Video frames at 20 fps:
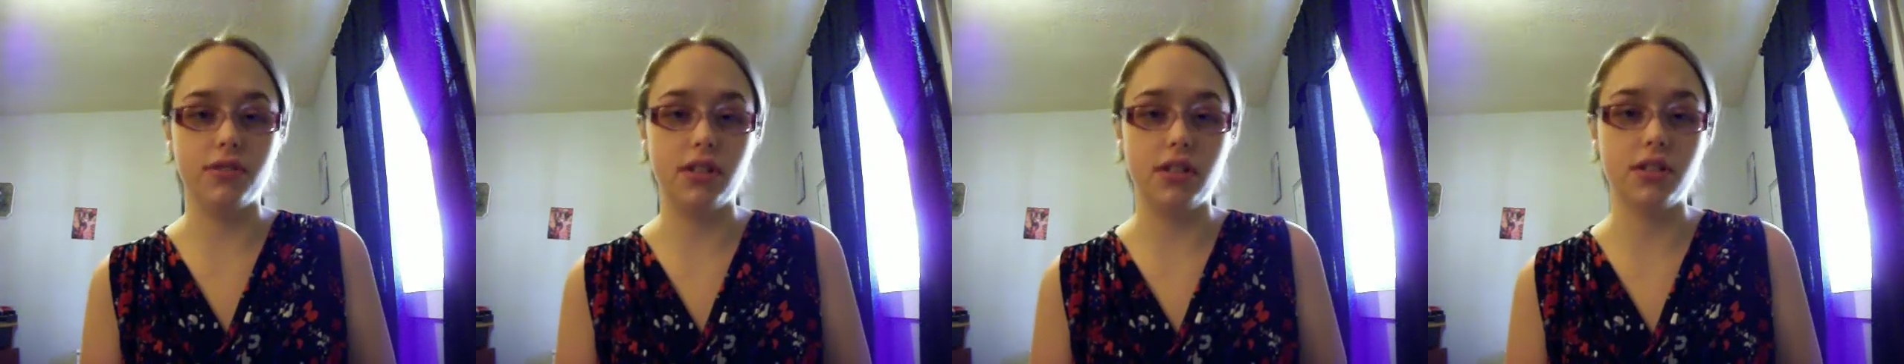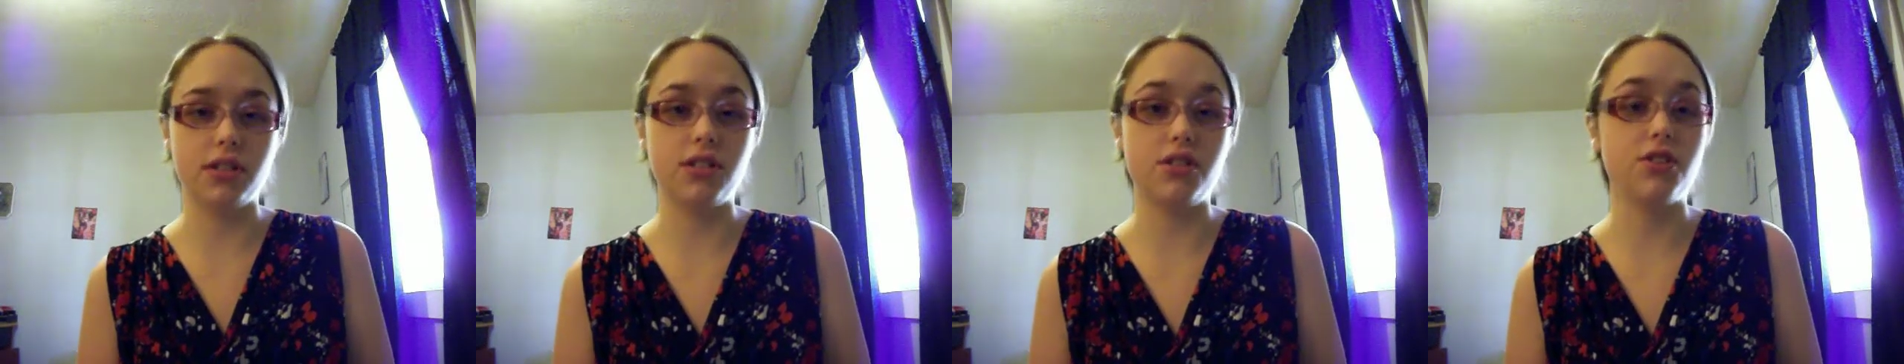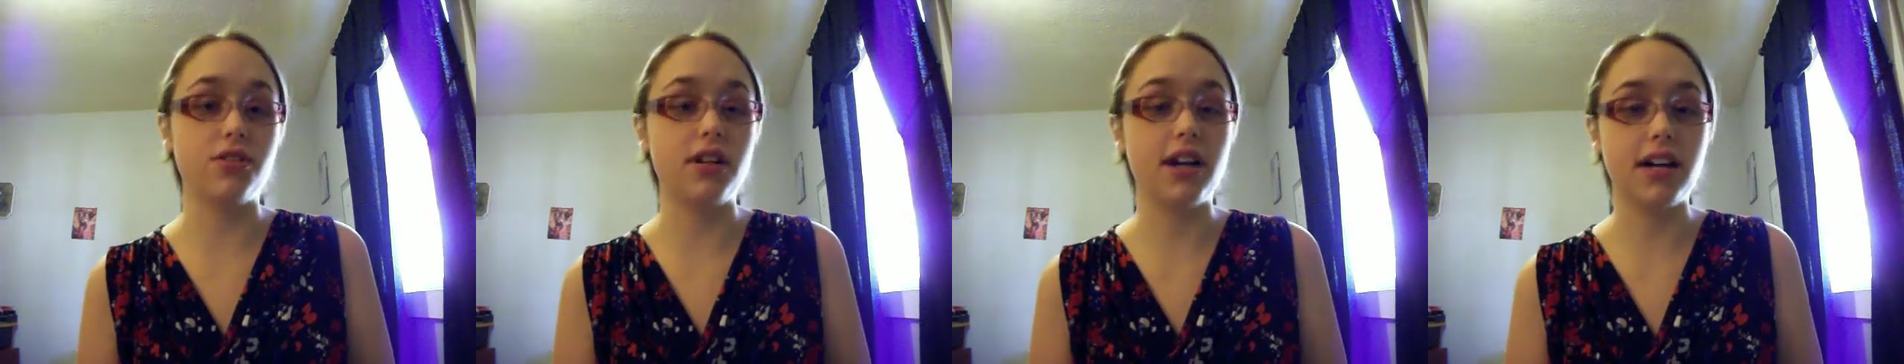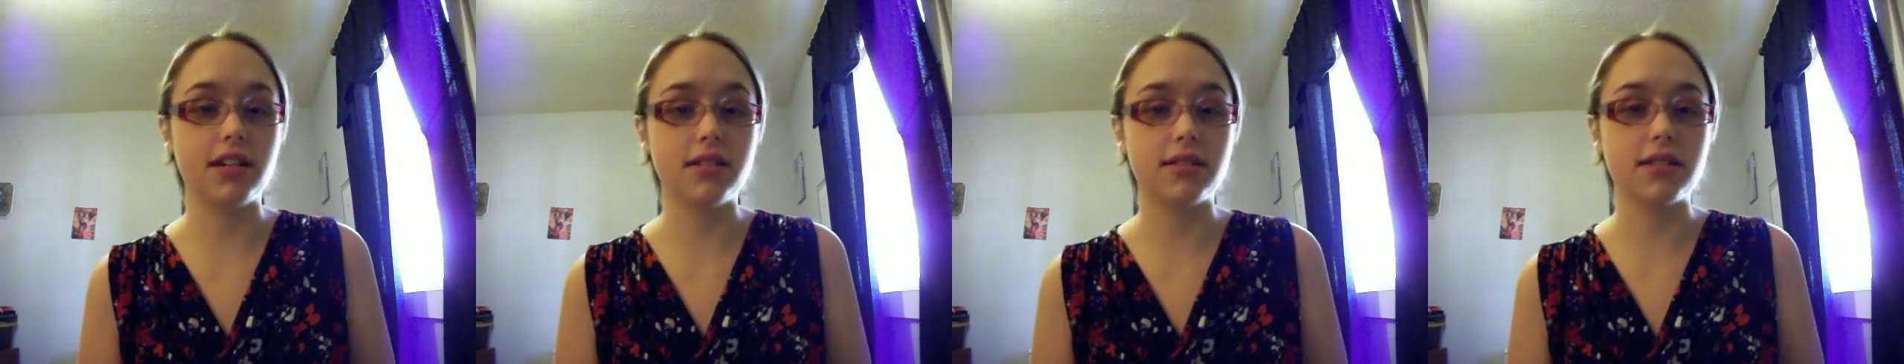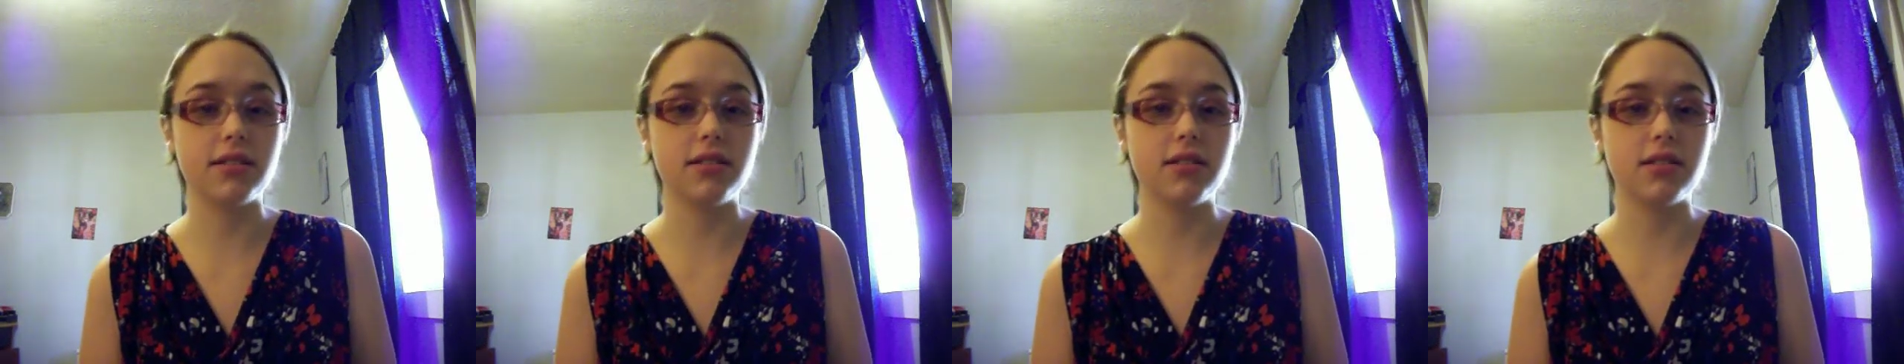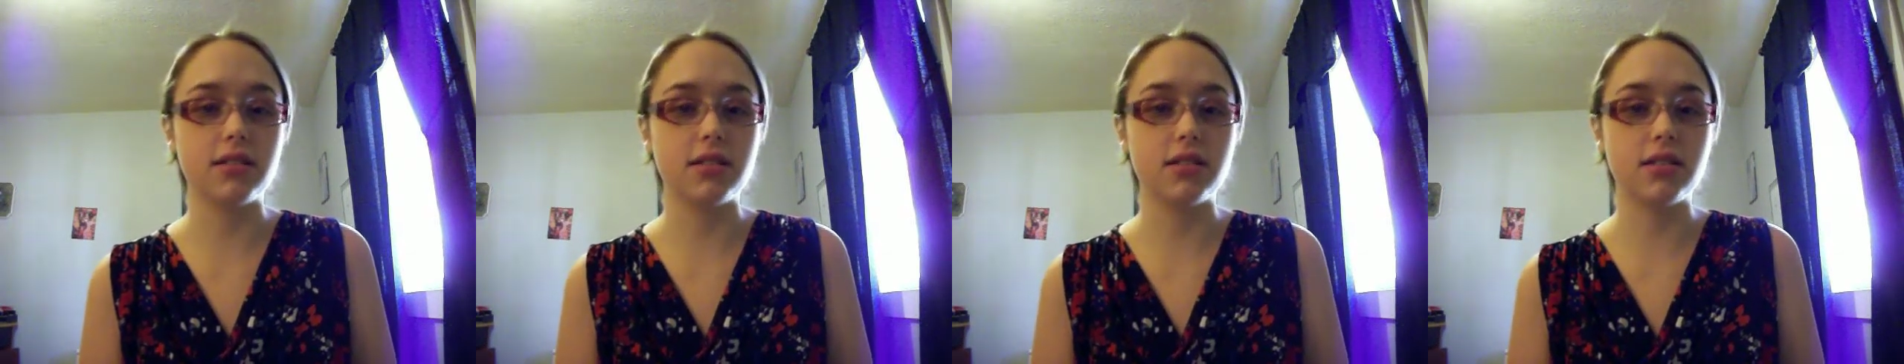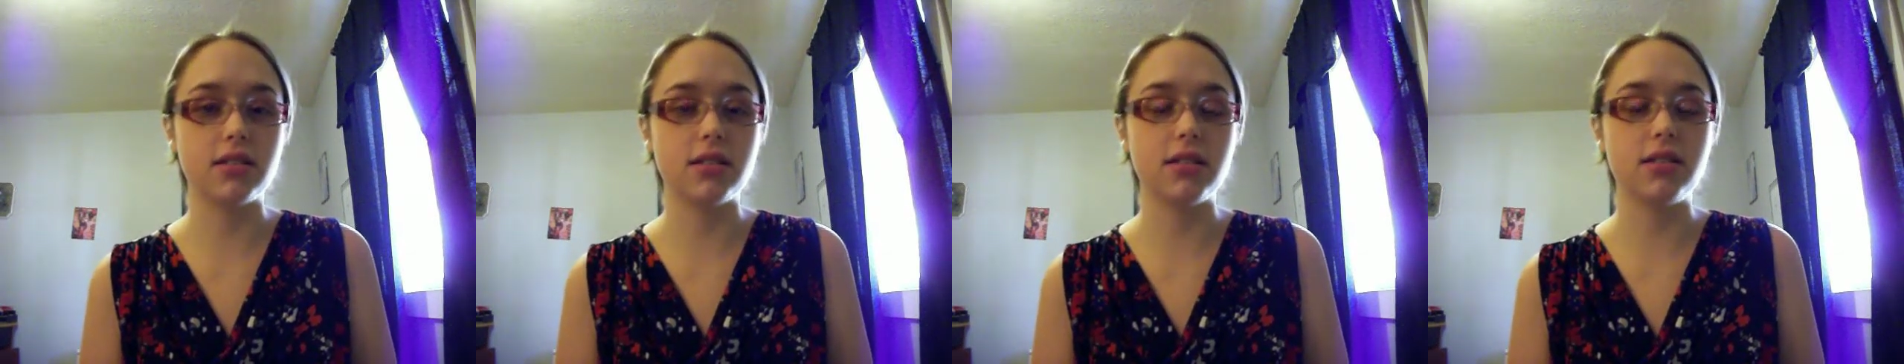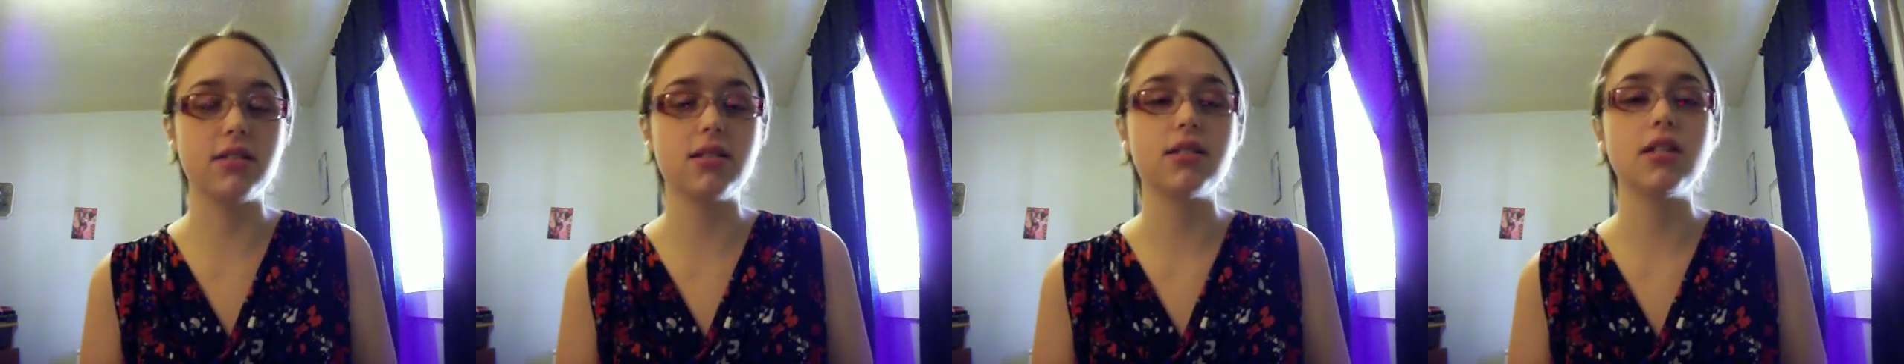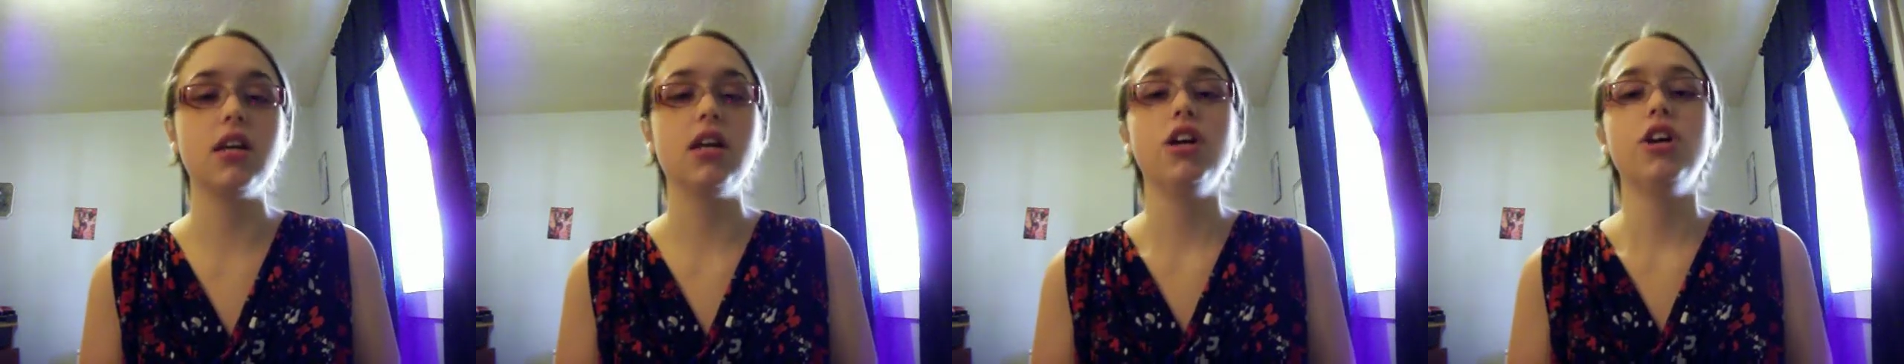get your Addison's disease